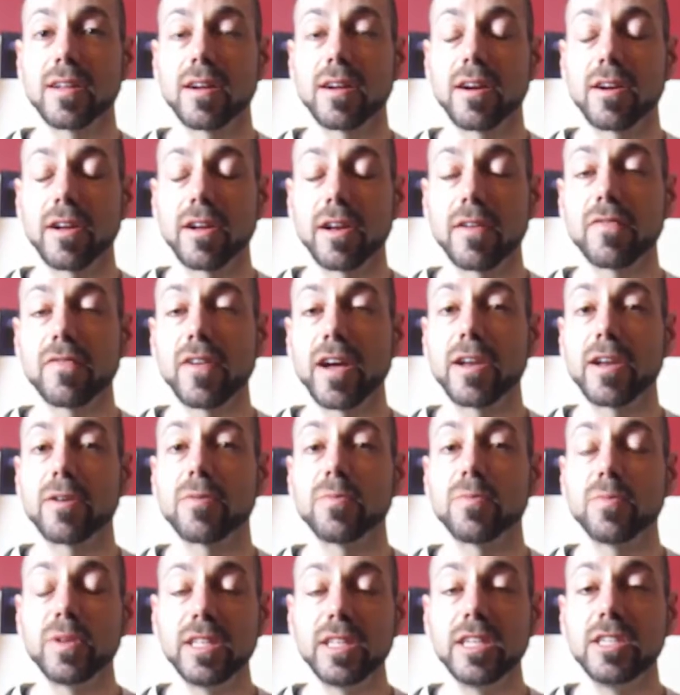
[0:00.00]
are going to find it
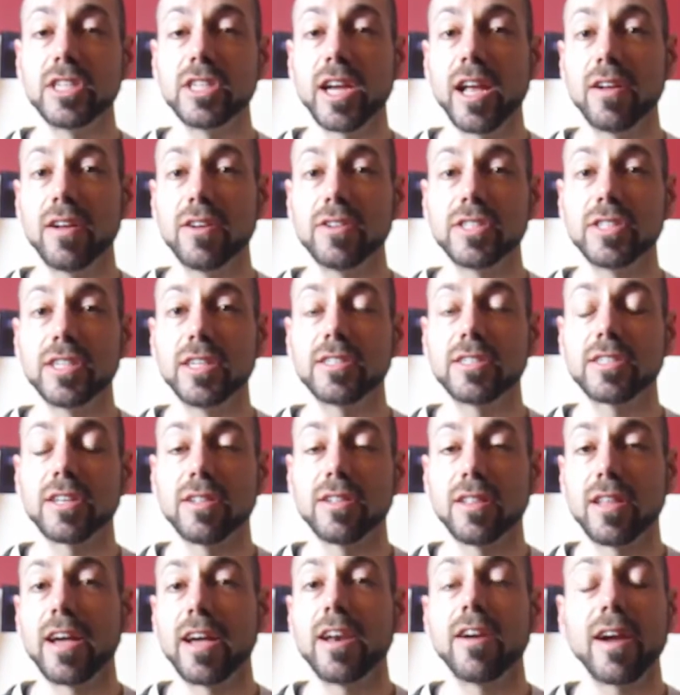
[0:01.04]
really challenging to
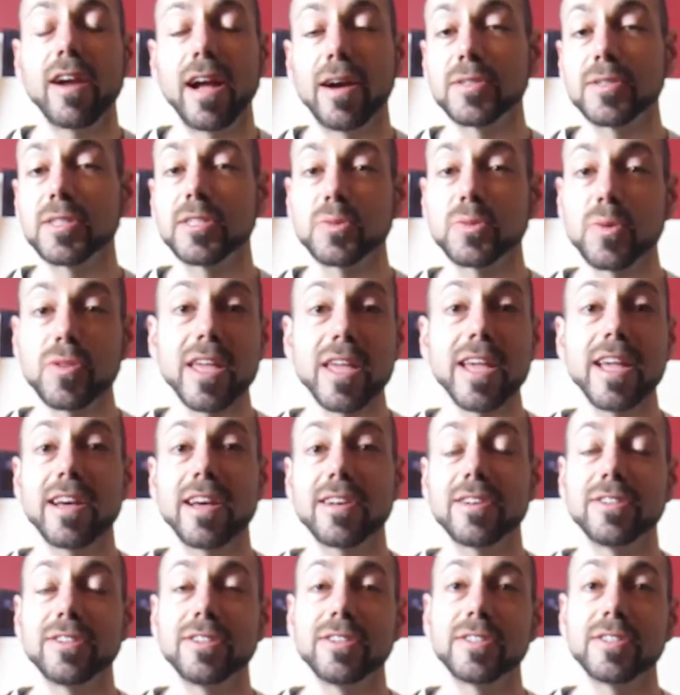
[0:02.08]
light our houses with
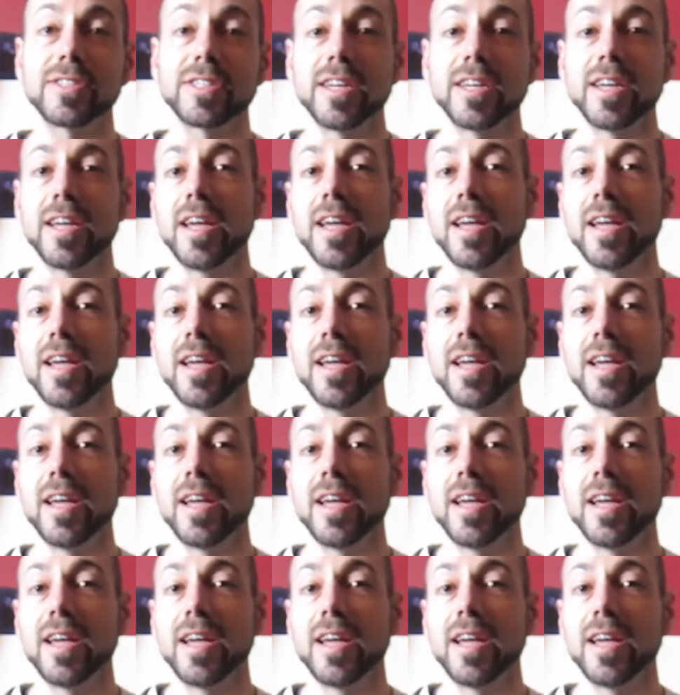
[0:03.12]
candles,